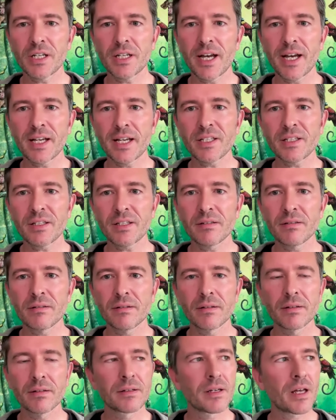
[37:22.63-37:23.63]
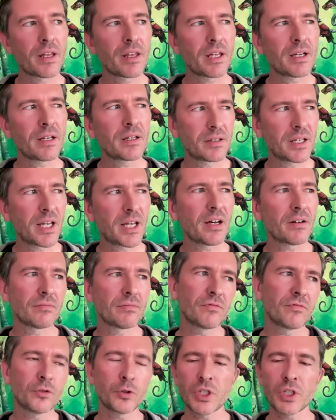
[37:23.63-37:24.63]
It has, I think,
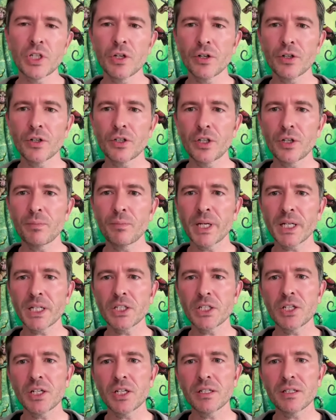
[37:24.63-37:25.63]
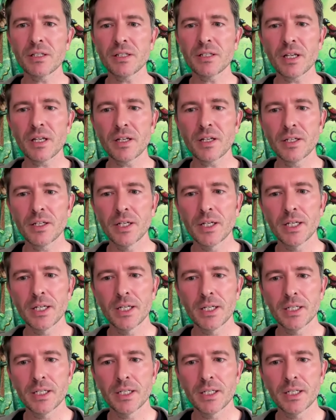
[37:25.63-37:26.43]
40 odd new pictures and